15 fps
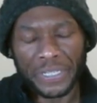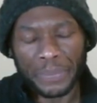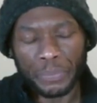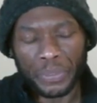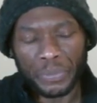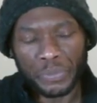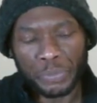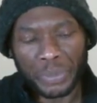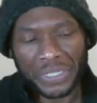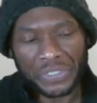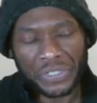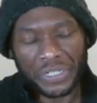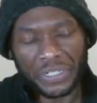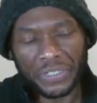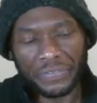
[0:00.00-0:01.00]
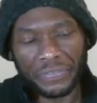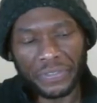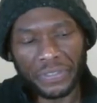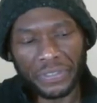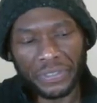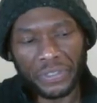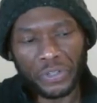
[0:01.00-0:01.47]
when he was president of
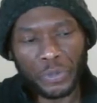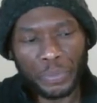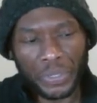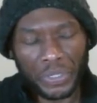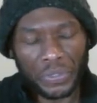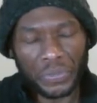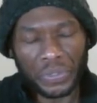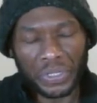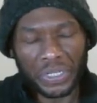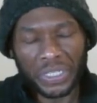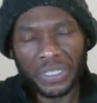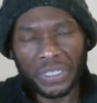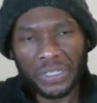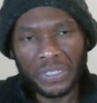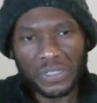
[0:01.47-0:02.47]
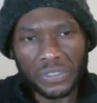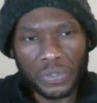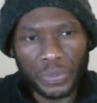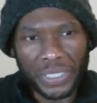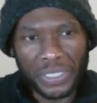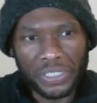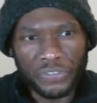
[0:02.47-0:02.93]
the European Union. So
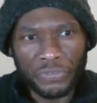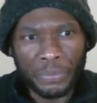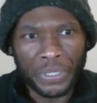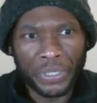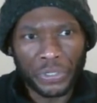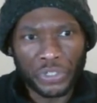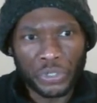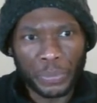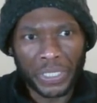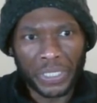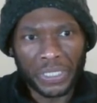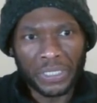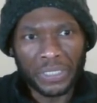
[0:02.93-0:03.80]
he's familiar to me.